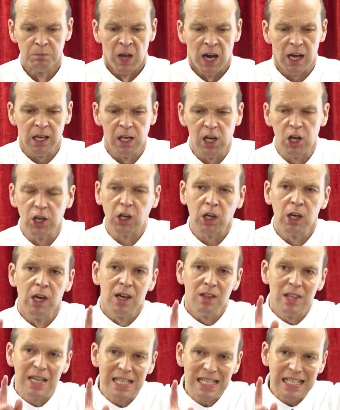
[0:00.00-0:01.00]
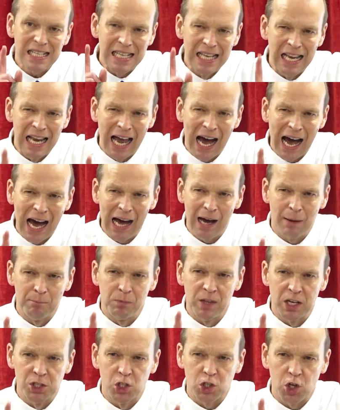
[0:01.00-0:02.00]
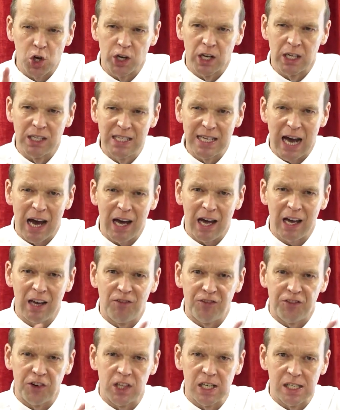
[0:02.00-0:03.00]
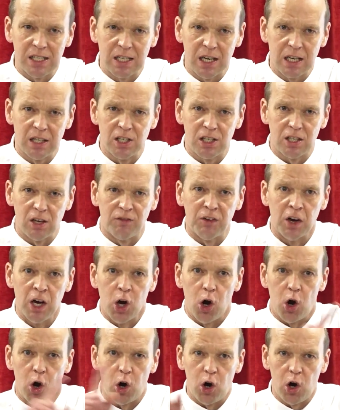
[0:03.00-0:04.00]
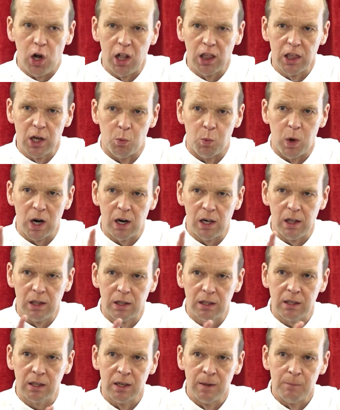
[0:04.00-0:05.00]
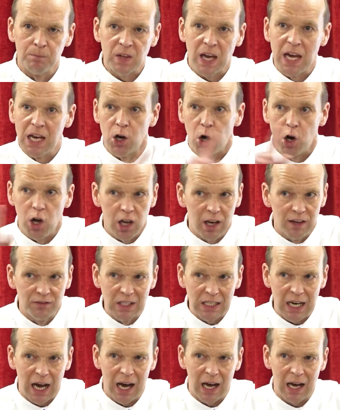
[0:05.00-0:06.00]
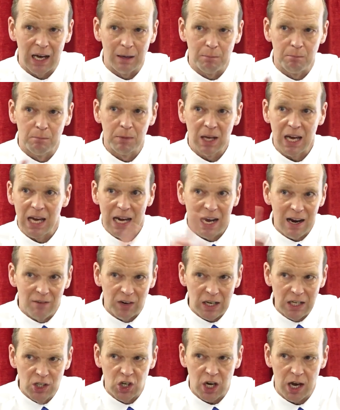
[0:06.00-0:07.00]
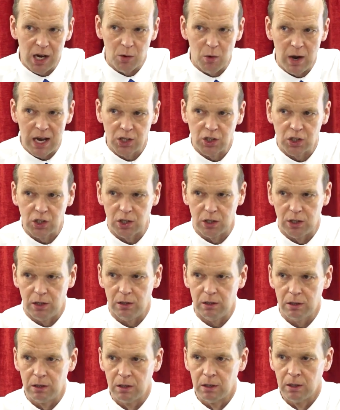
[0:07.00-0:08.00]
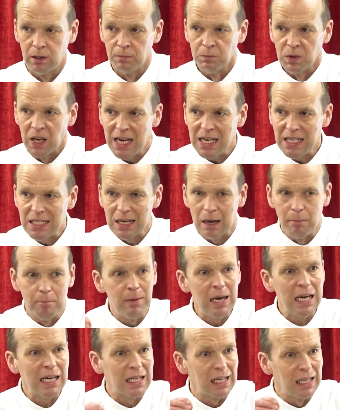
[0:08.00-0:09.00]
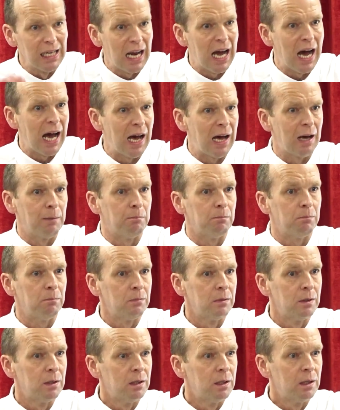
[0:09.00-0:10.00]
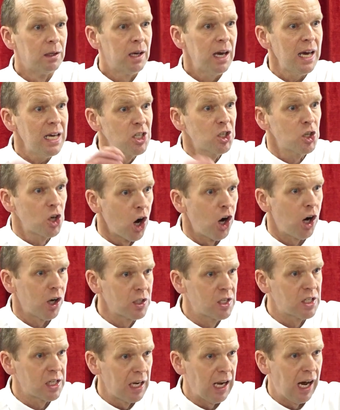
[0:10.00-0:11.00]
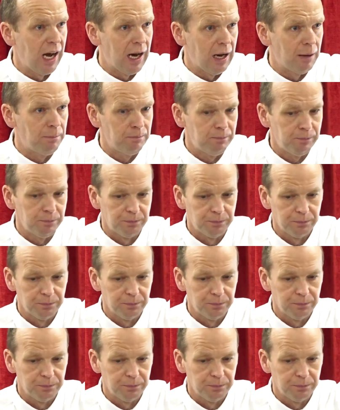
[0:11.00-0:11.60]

And look, this Lamb that's going to die for the sins of all the world, in all of time, in every generation, he's a meek Lamb. He's God's Lamb.